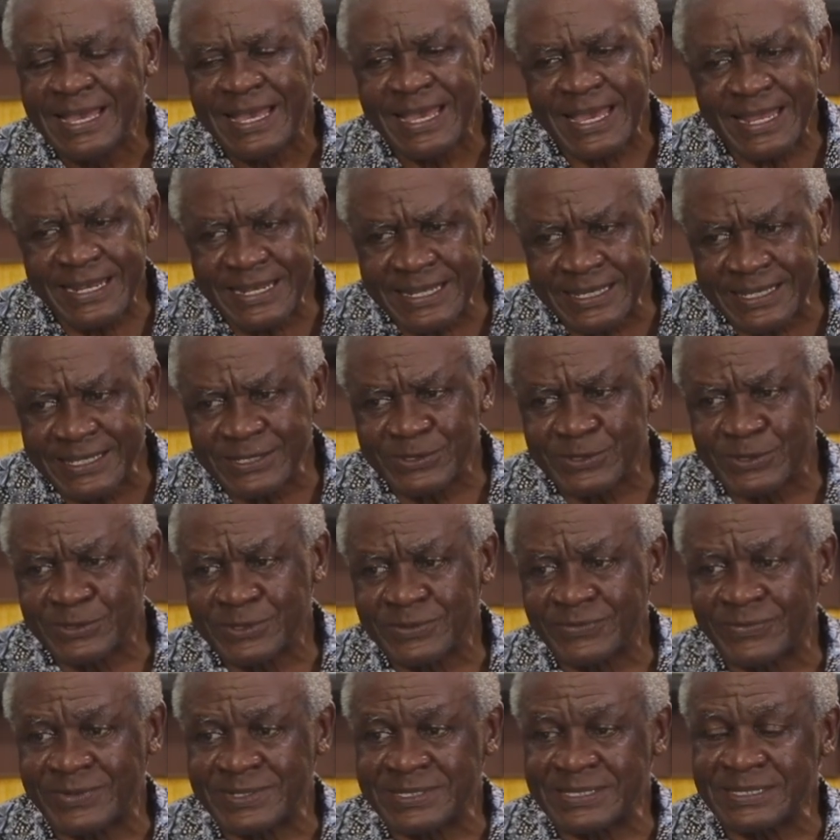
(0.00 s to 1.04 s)
And the key
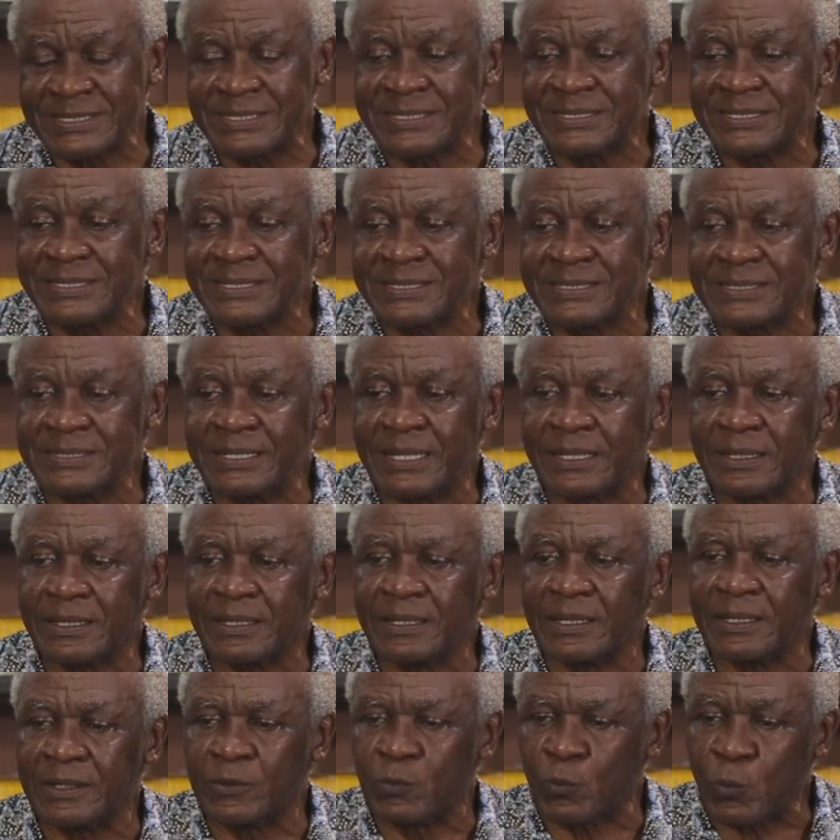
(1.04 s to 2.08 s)
social facilities like
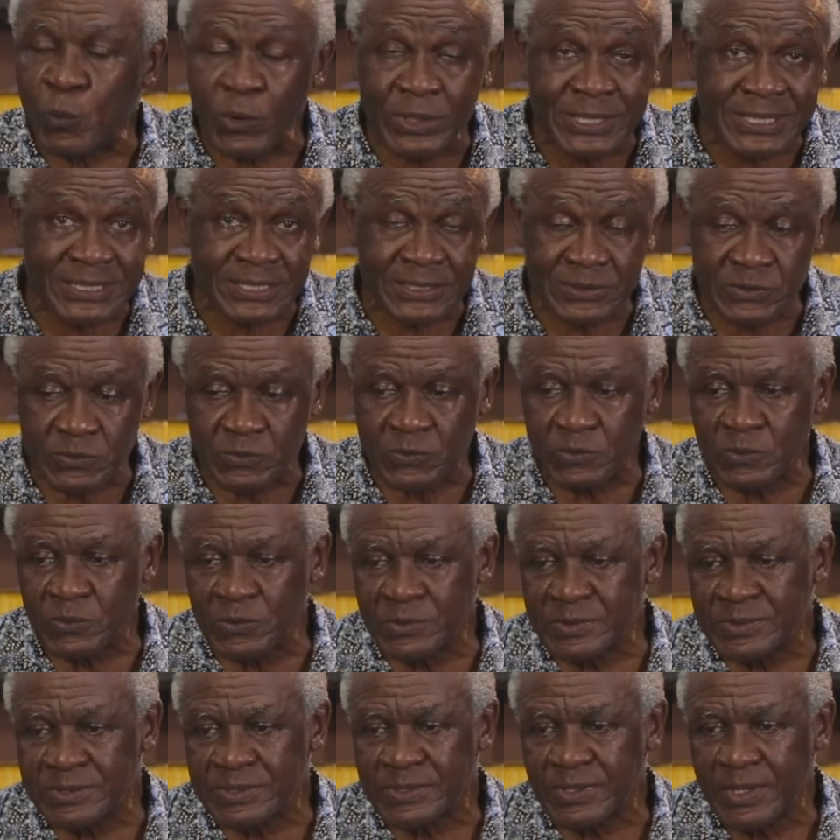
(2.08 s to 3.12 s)
quality
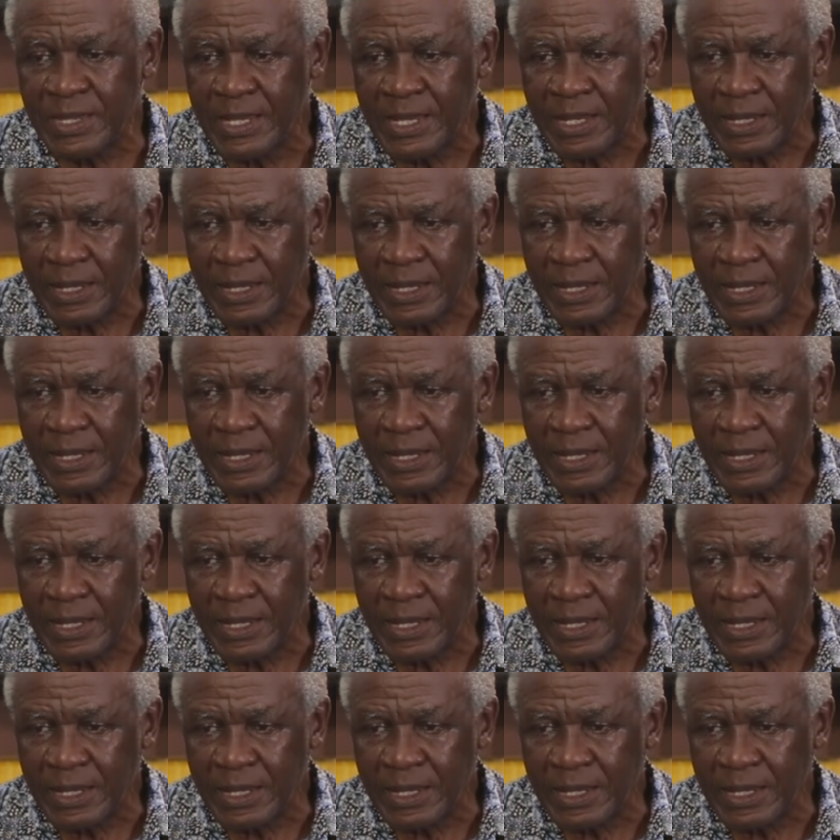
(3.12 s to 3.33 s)
schools,